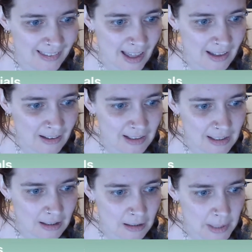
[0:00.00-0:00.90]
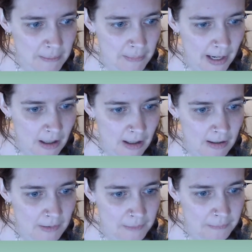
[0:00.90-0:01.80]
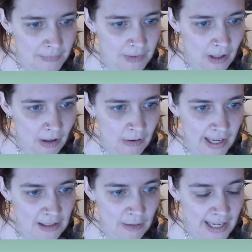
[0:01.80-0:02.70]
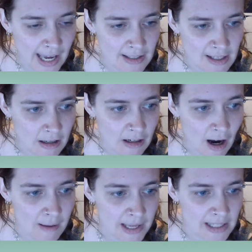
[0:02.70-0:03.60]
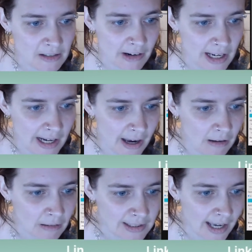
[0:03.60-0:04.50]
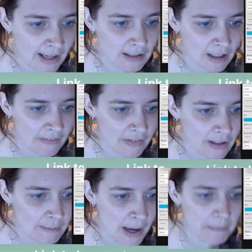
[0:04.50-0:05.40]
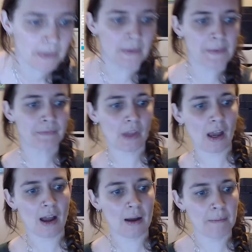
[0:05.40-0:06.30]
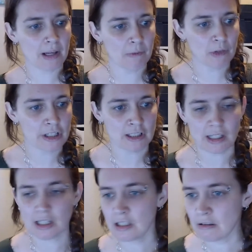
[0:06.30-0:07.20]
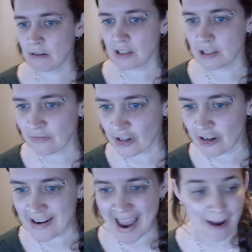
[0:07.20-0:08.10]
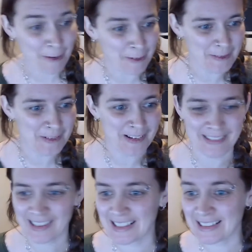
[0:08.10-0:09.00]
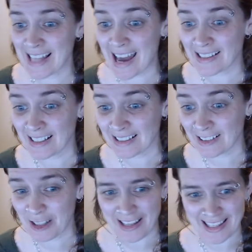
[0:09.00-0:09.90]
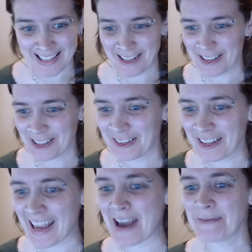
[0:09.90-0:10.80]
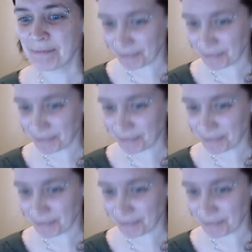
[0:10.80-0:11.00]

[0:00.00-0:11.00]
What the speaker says: That looks a little bit better. Okay, so I can't see your comments right now because I had to cover them up. But we're just going to do this for now, because that is a lot easier to look at.